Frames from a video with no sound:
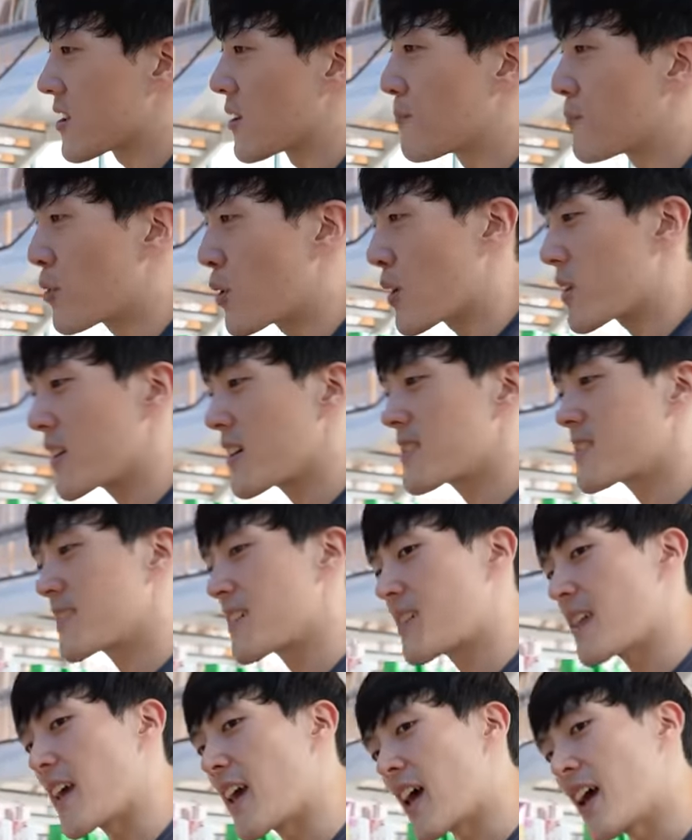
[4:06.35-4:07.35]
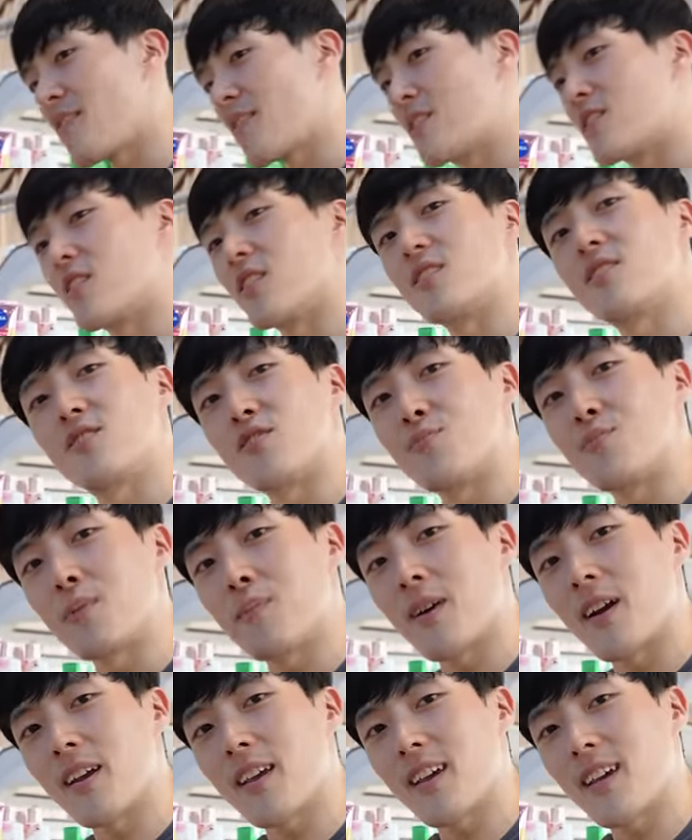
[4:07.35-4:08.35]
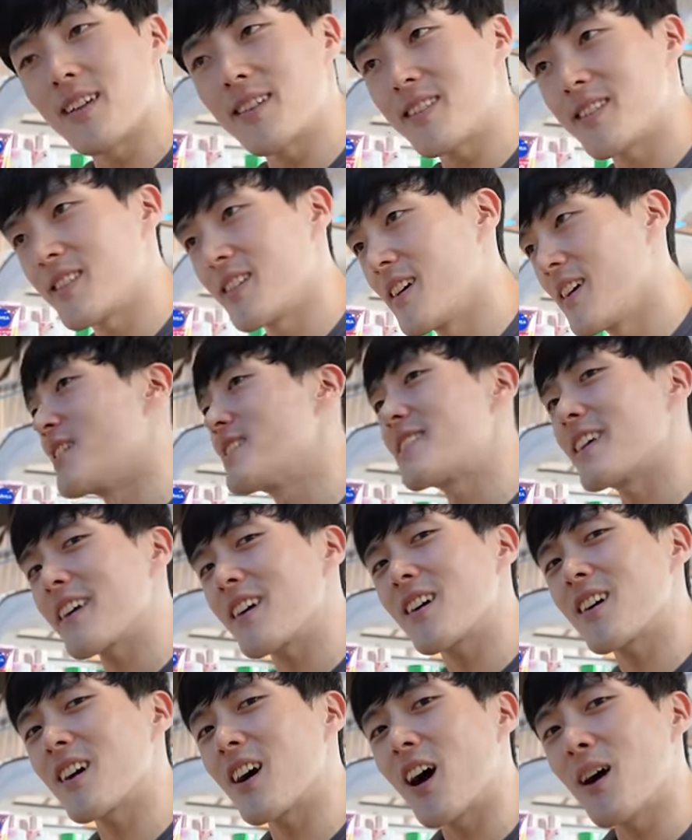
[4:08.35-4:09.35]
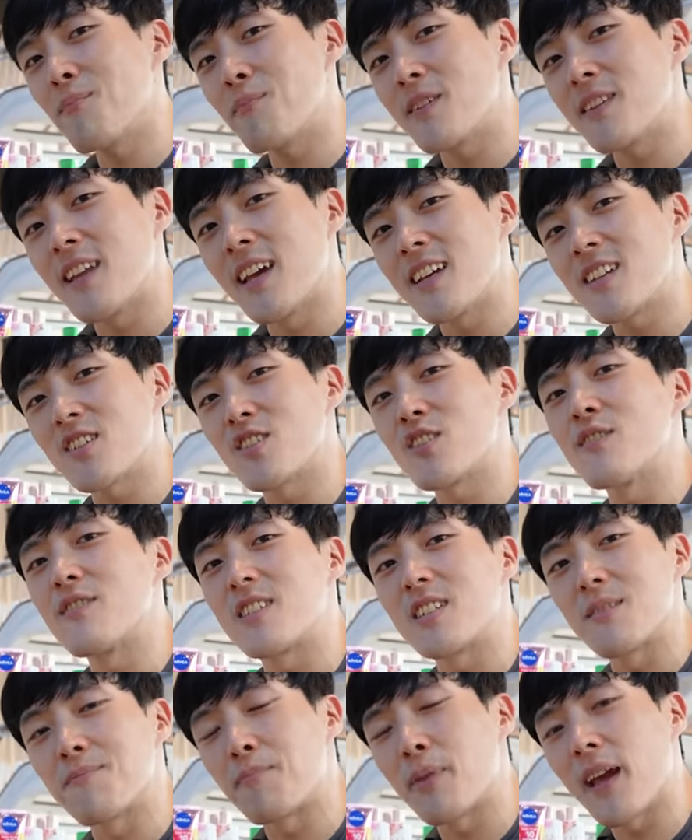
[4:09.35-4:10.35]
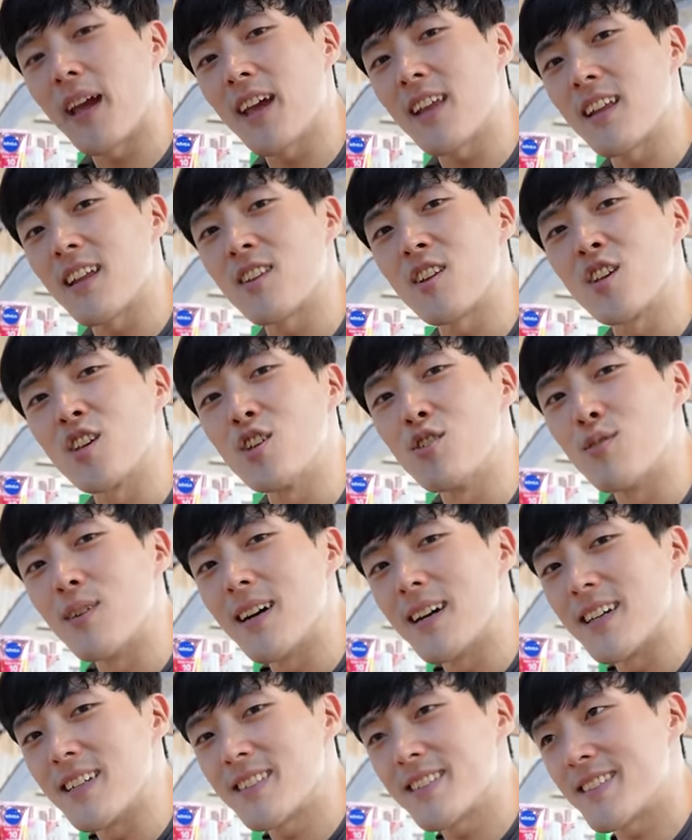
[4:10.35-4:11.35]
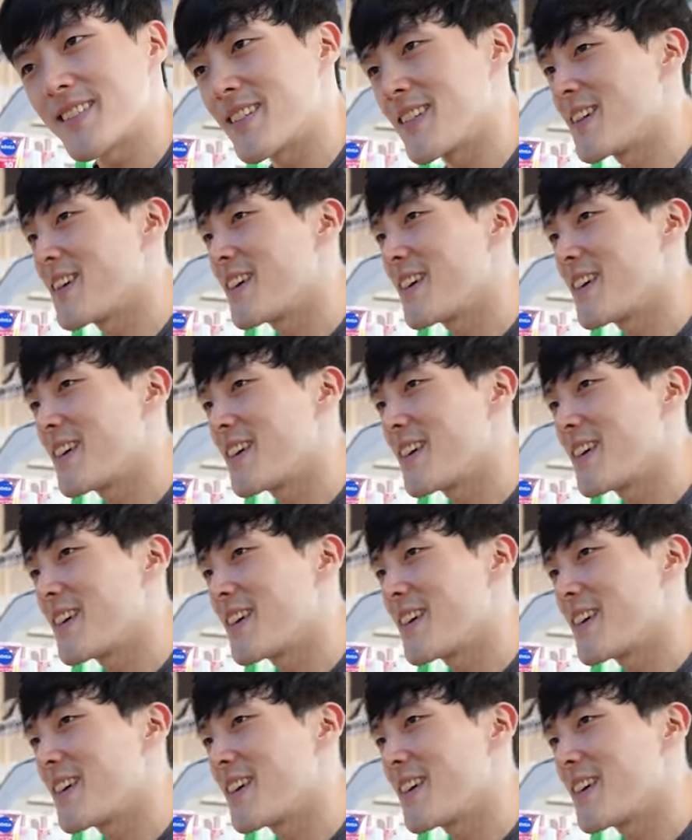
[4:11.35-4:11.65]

the products that they have in the supermarkets. It's like a combination of Japan and the US.